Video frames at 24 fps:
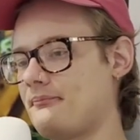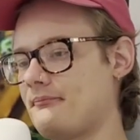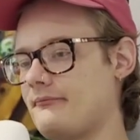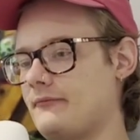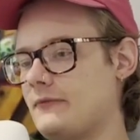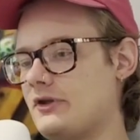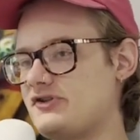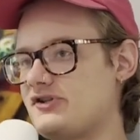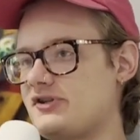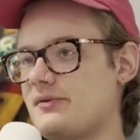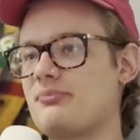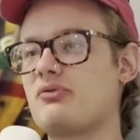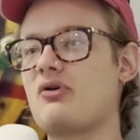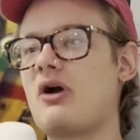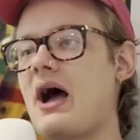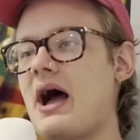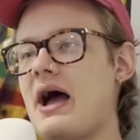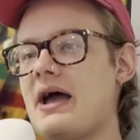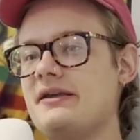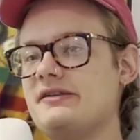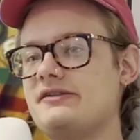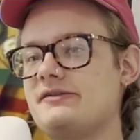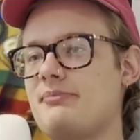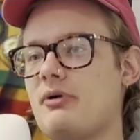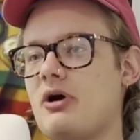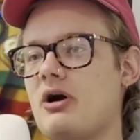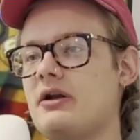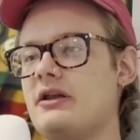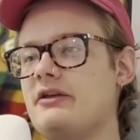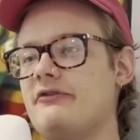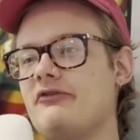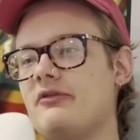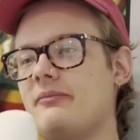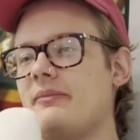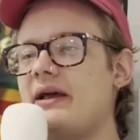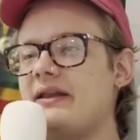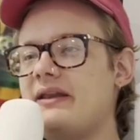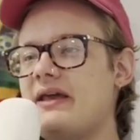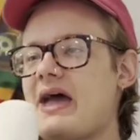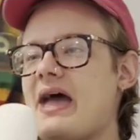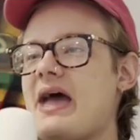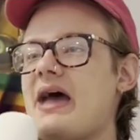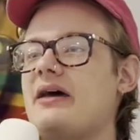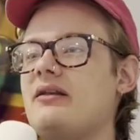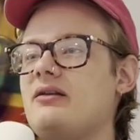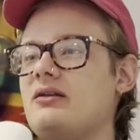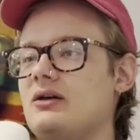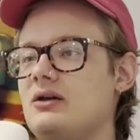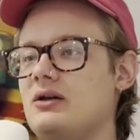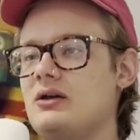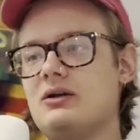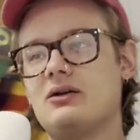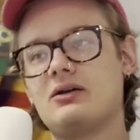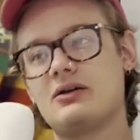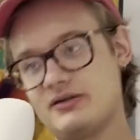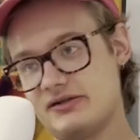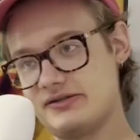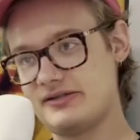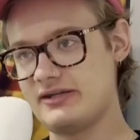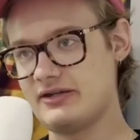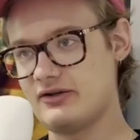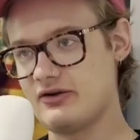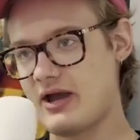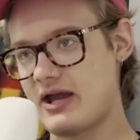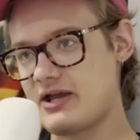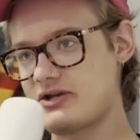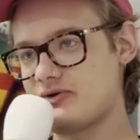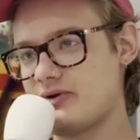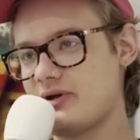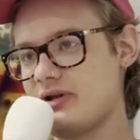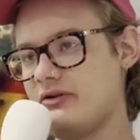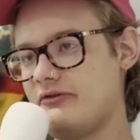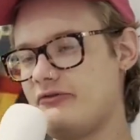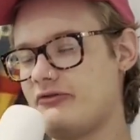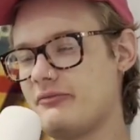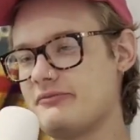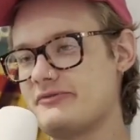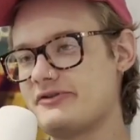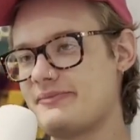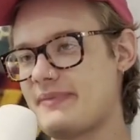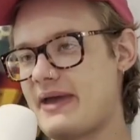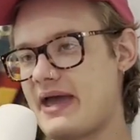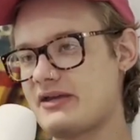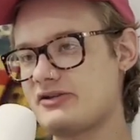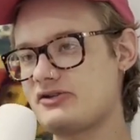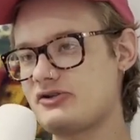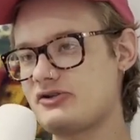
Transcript: surprise party for my dad because he graduated from his master's.